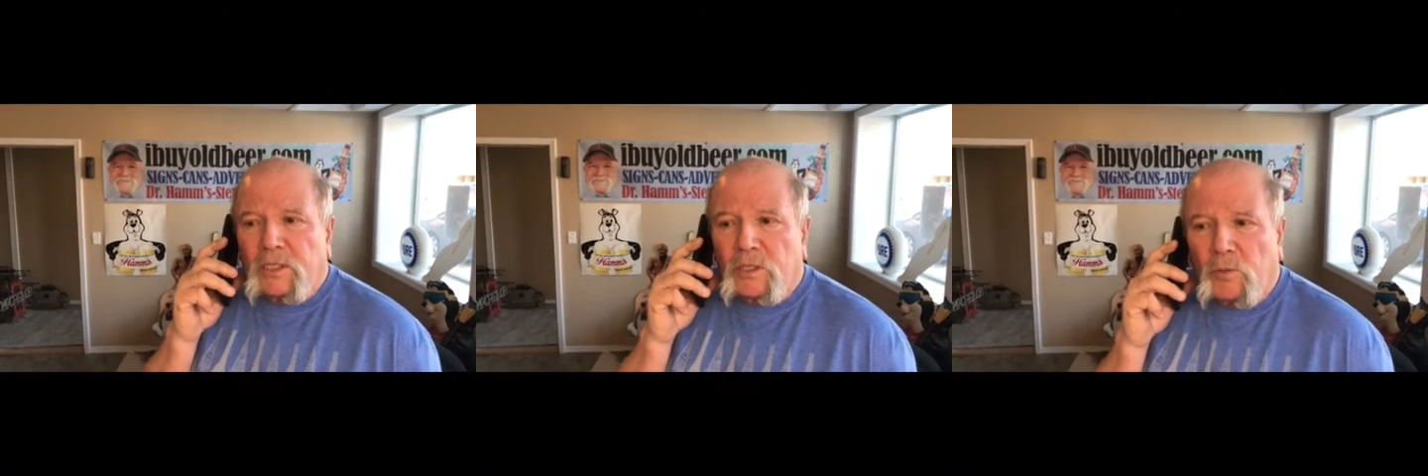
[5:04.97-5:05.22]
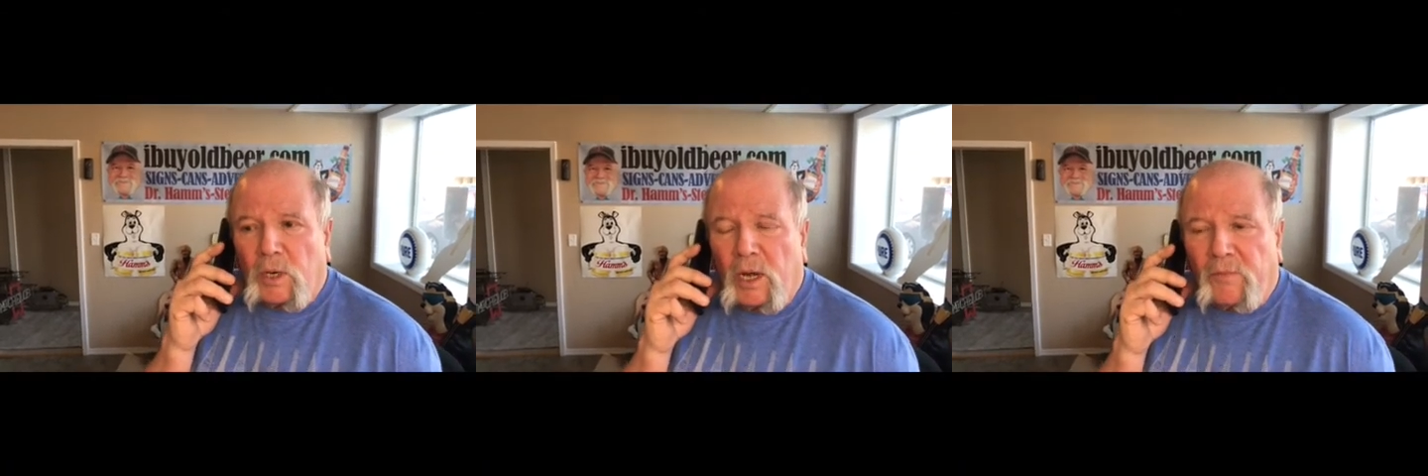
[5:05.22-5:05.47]
It's
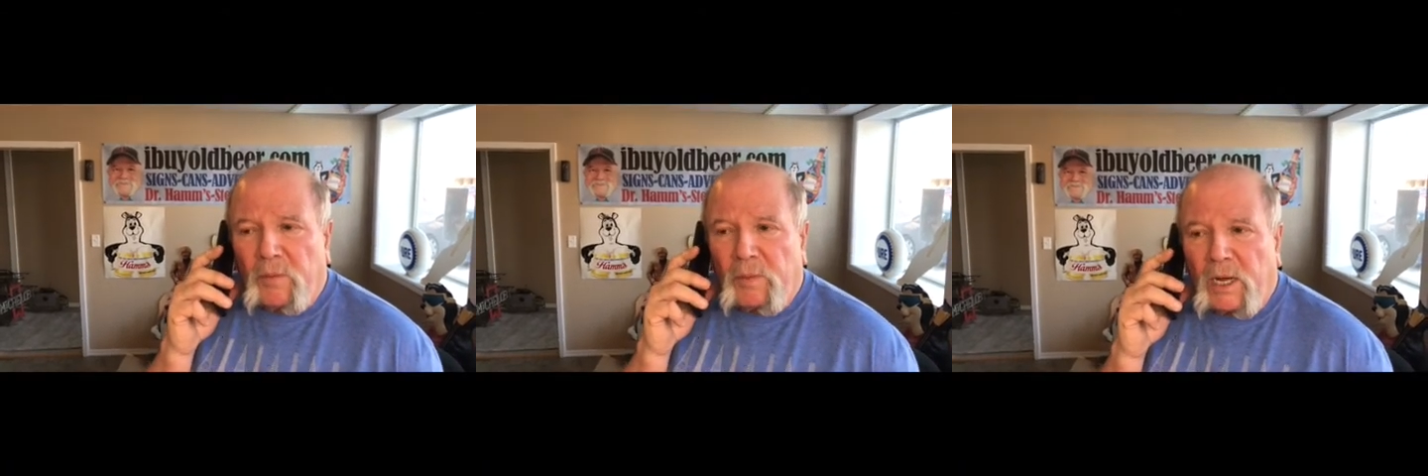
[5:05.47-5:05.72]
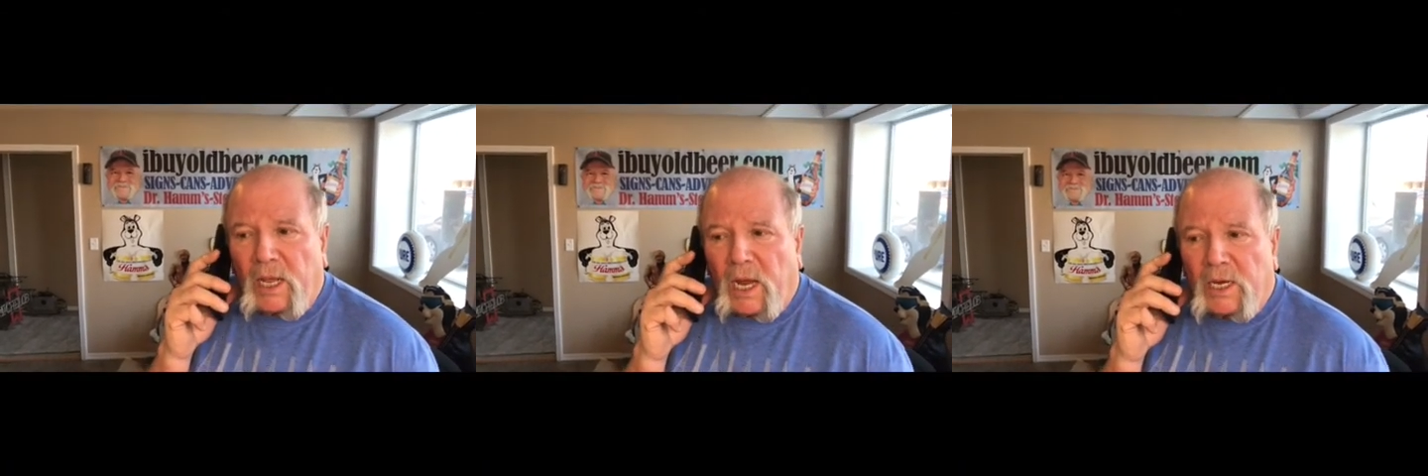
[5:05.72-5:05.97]
one
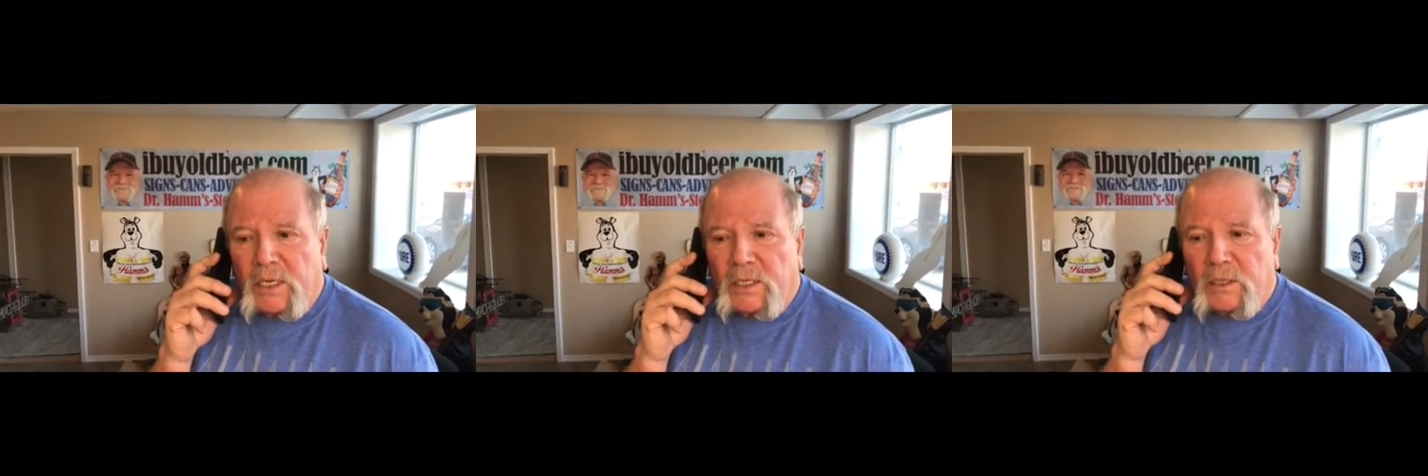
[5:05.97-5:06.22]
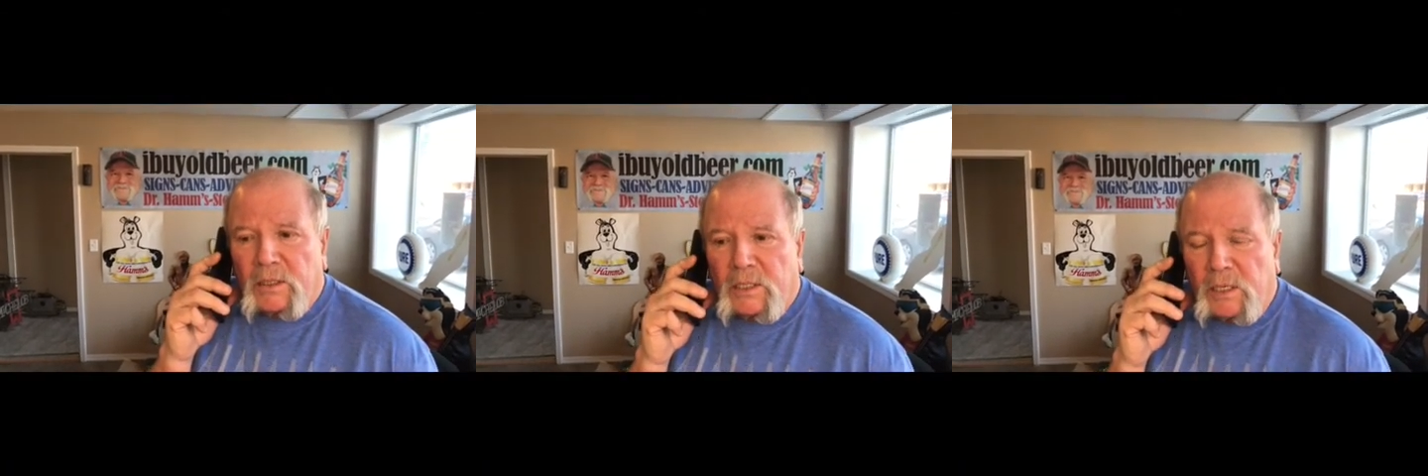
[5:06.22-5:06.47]
everybody kind
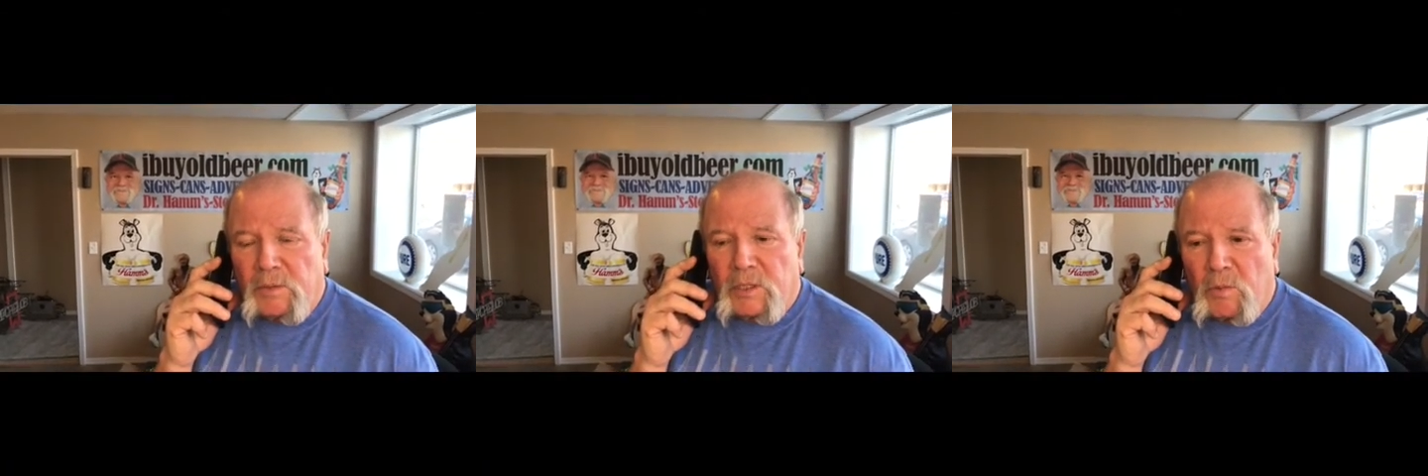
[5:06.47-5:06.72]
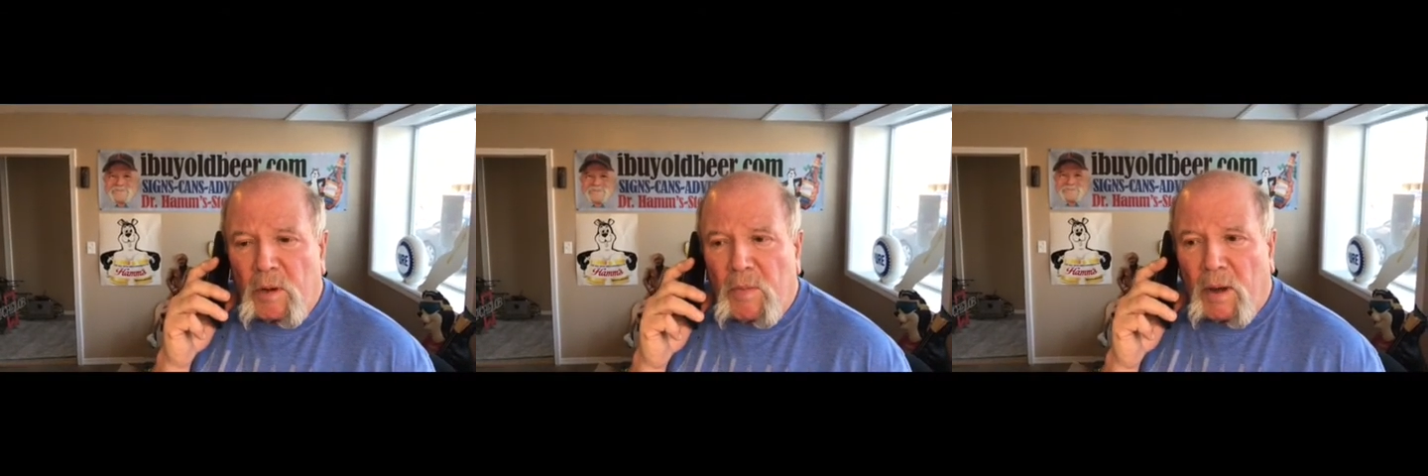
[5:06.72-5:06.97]
of seems to
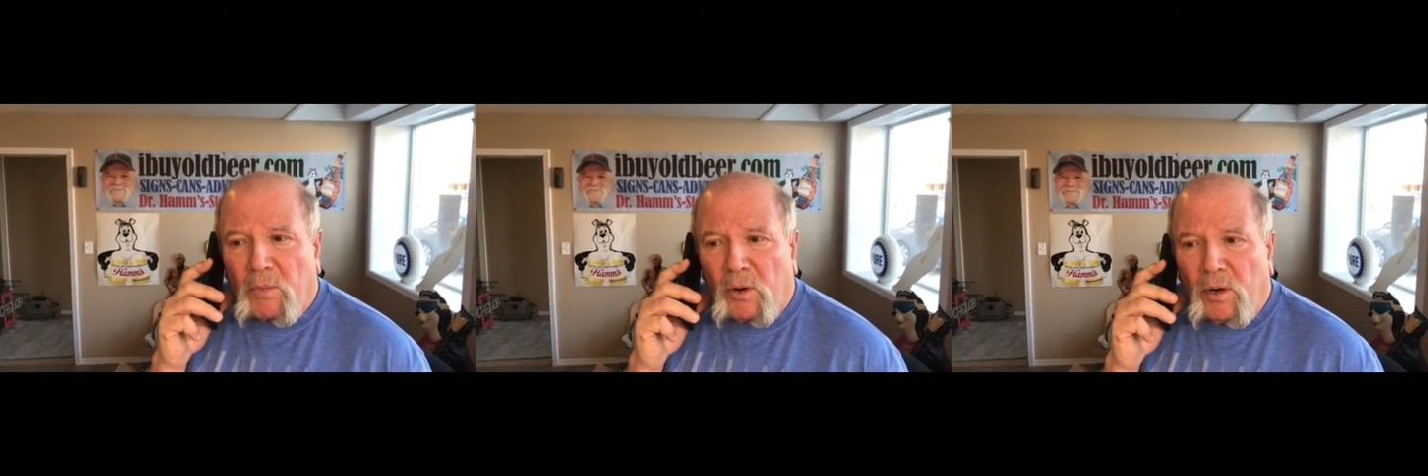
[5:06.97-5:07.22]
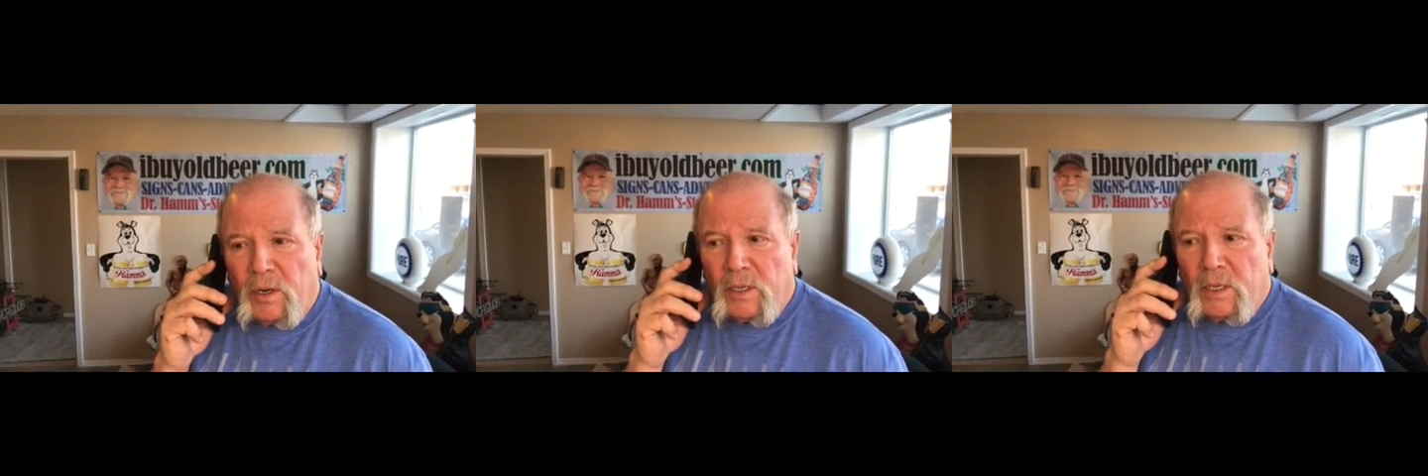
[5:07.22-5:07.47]
remember,